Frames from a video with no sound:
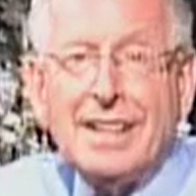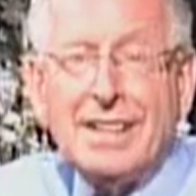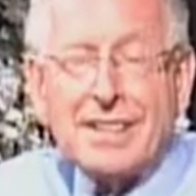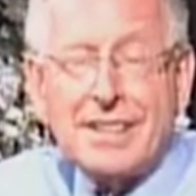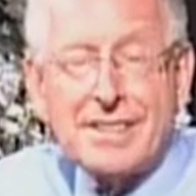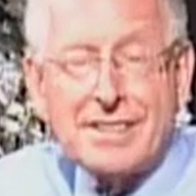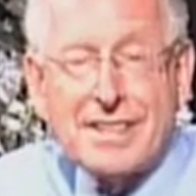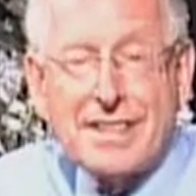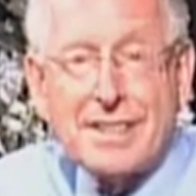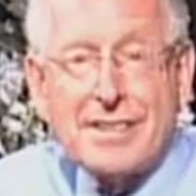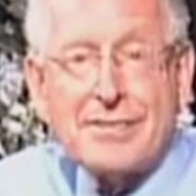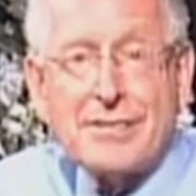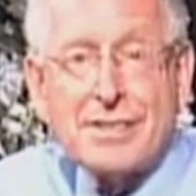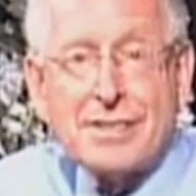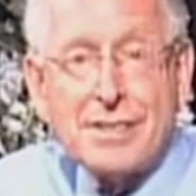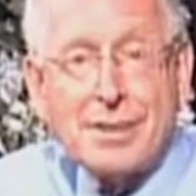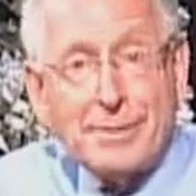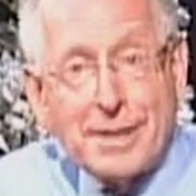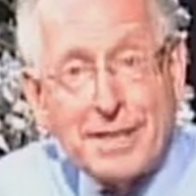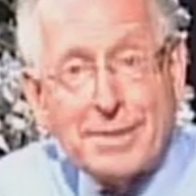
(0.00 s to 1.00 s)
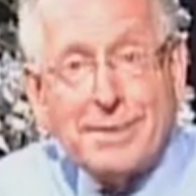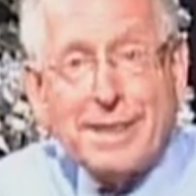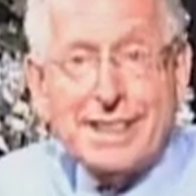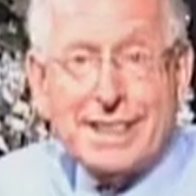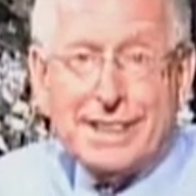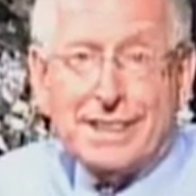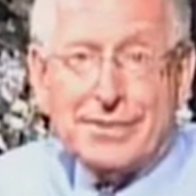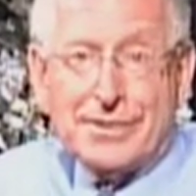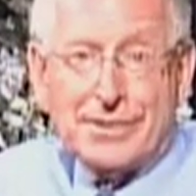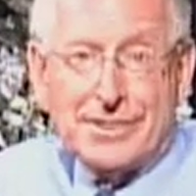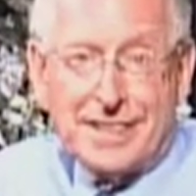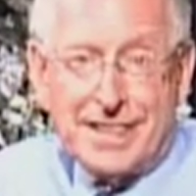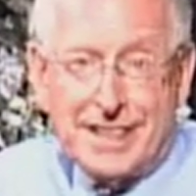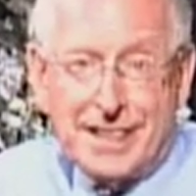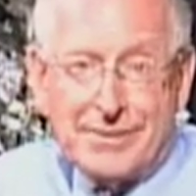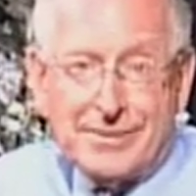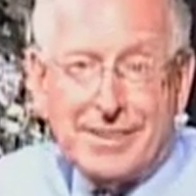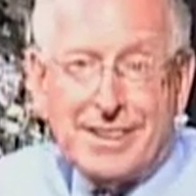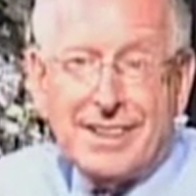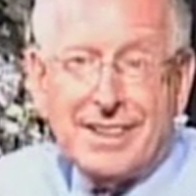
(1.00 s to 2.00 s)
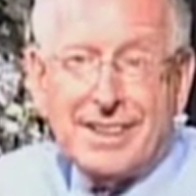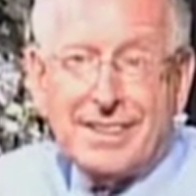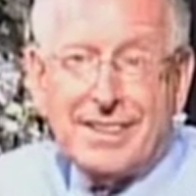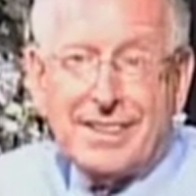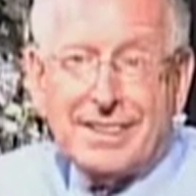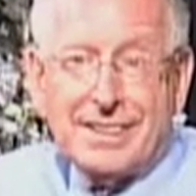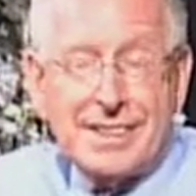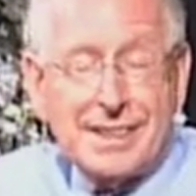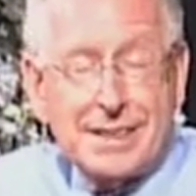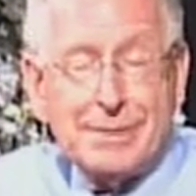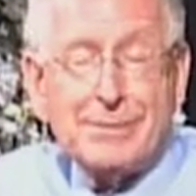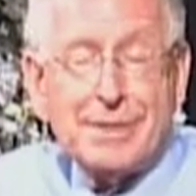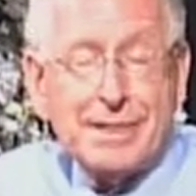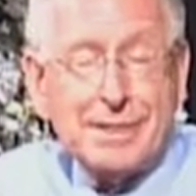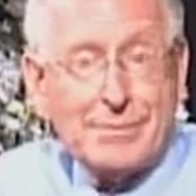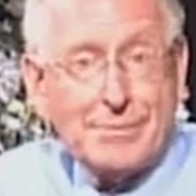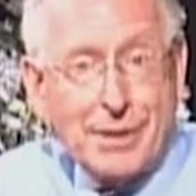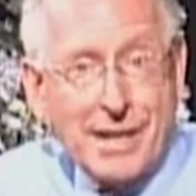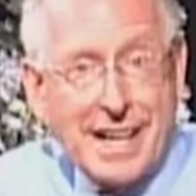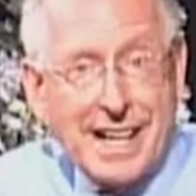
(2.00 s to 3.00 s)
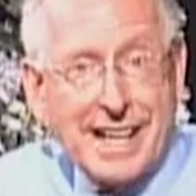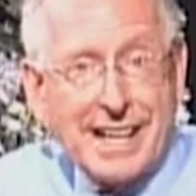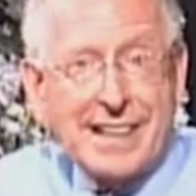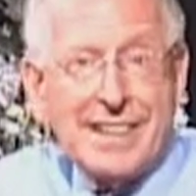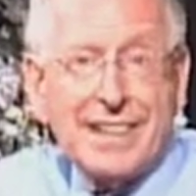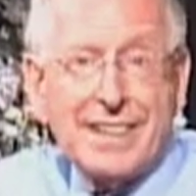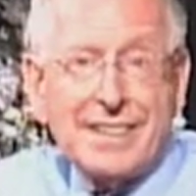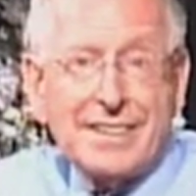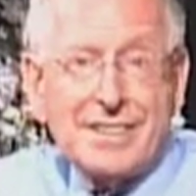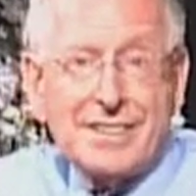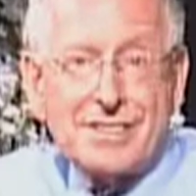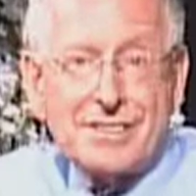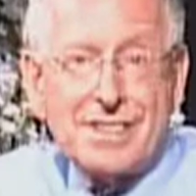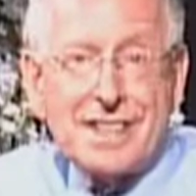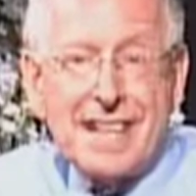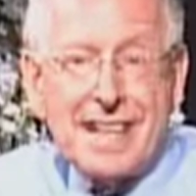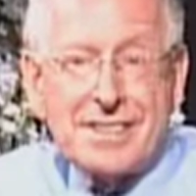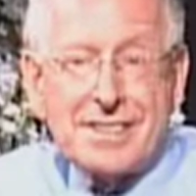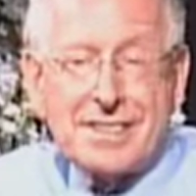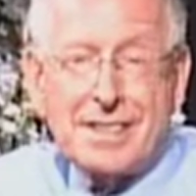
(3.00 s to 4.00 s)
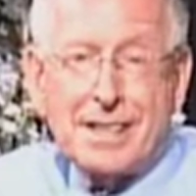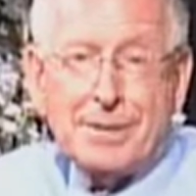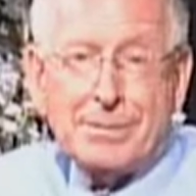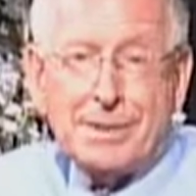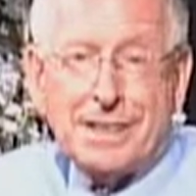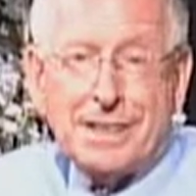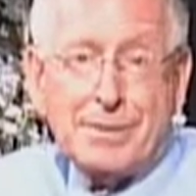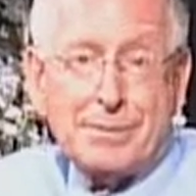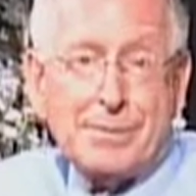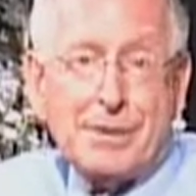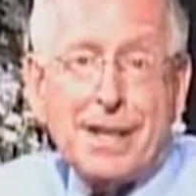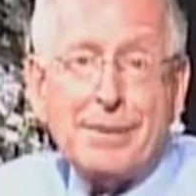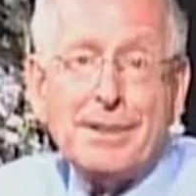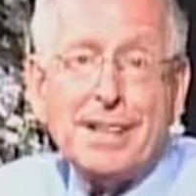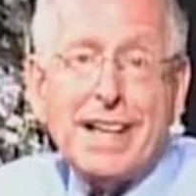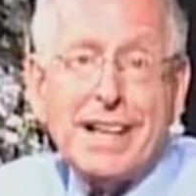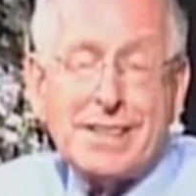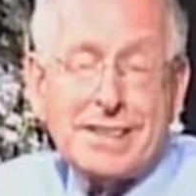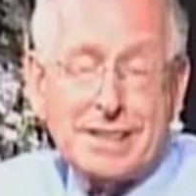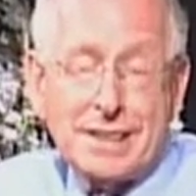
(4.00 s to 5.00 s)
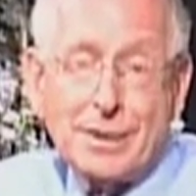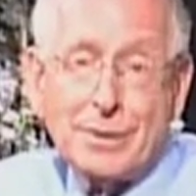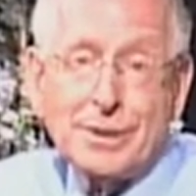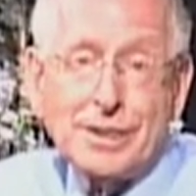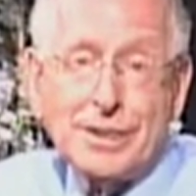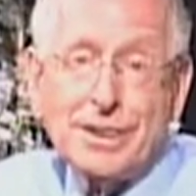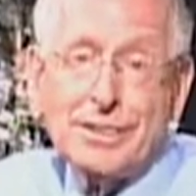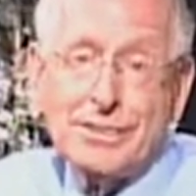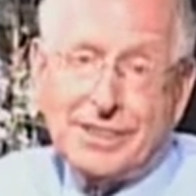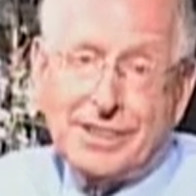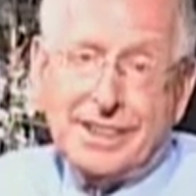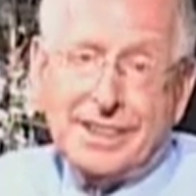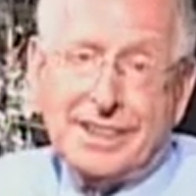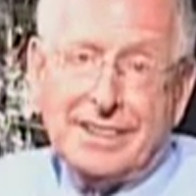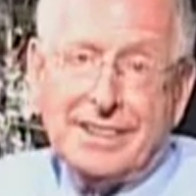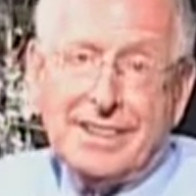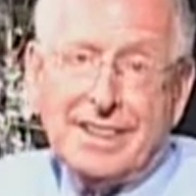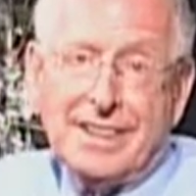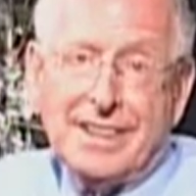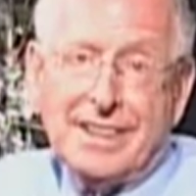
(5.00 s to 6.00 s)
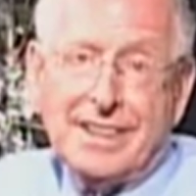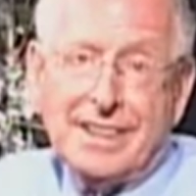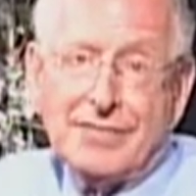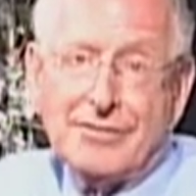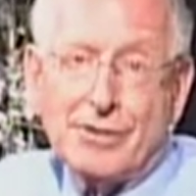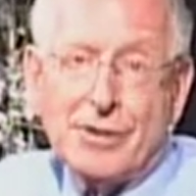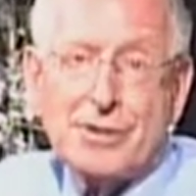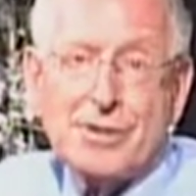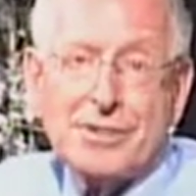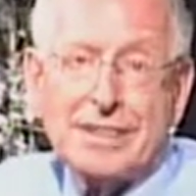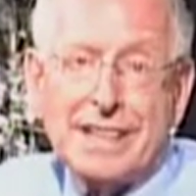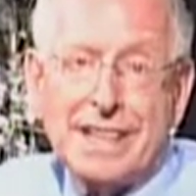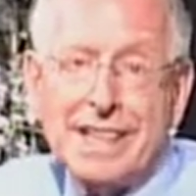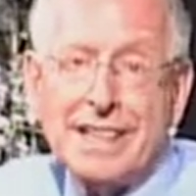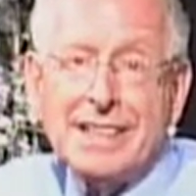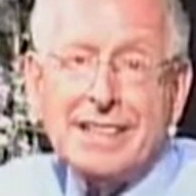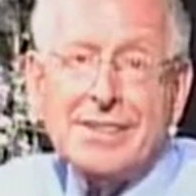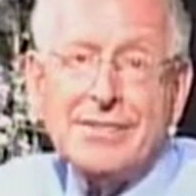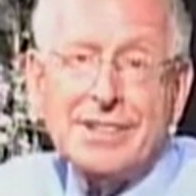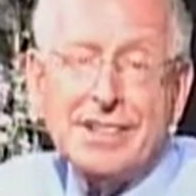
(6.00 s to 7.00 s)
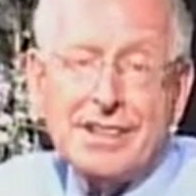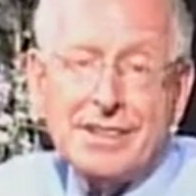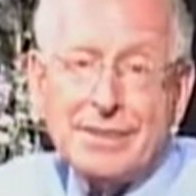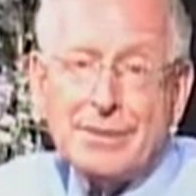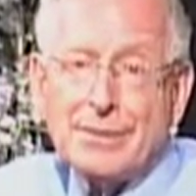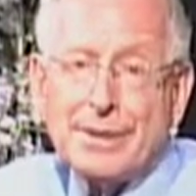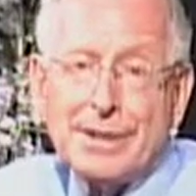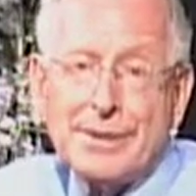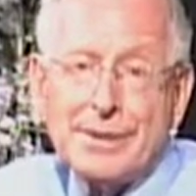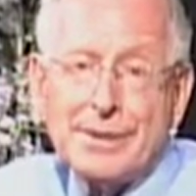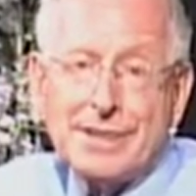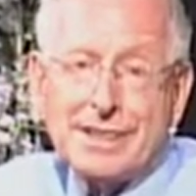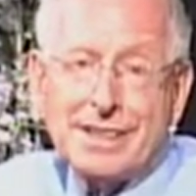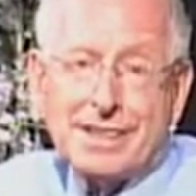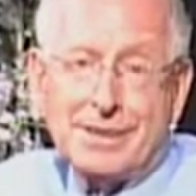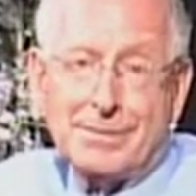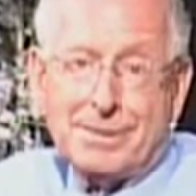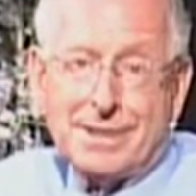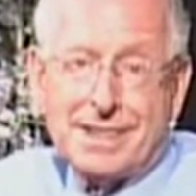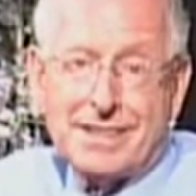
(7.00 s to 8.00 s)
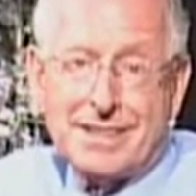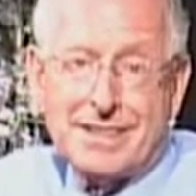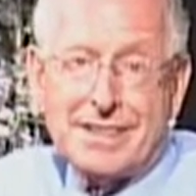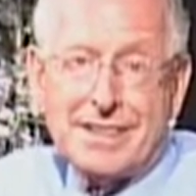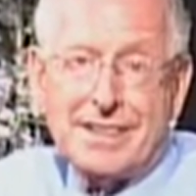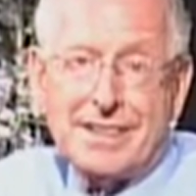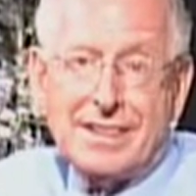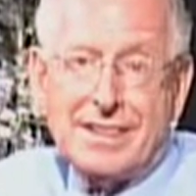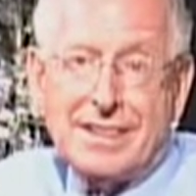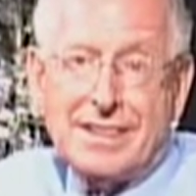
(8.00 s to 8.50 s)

It has saved so much money over time that Kim can brag that she has a company that probably has lower overhead than virtually any of the other recruiting companies